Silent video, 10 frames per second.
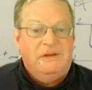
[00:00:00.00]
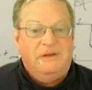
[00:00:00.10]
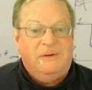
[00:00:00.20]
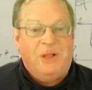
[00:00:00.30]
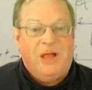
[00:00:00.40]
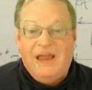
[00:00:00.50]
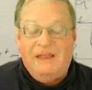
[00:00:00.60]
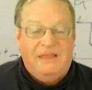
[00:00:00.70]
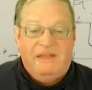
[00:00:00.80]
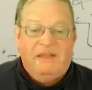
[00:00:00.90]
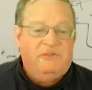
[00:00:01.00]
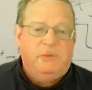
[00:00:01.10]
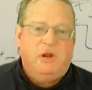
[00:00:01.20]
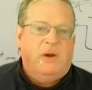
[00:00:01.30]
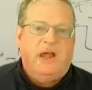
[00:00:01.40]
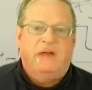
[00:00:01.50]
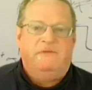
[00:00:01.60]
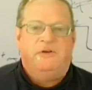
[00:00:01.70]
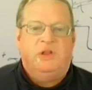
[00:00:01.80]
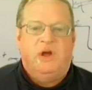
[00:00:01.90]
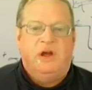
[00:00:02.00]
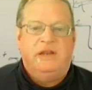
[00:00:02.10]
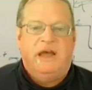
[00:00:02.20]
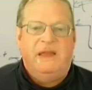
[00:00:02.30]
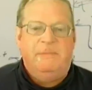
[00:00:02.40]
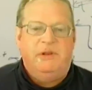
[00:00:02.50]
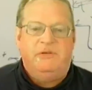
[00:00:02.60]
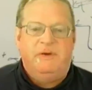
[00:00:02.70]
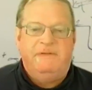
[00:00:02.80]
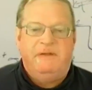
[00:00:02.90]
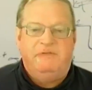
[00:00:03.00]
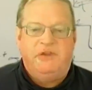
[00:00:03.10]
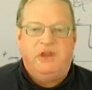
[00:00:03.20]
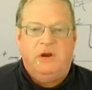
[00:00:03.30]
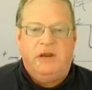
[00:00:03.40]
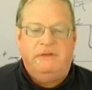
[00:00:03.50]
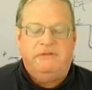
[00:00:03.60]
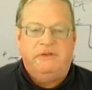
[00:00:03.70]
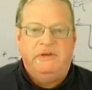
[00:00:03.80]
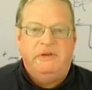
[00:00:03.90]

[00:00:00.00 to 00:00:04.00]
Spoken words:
applied. And that's been going on for a long time in derivative securities.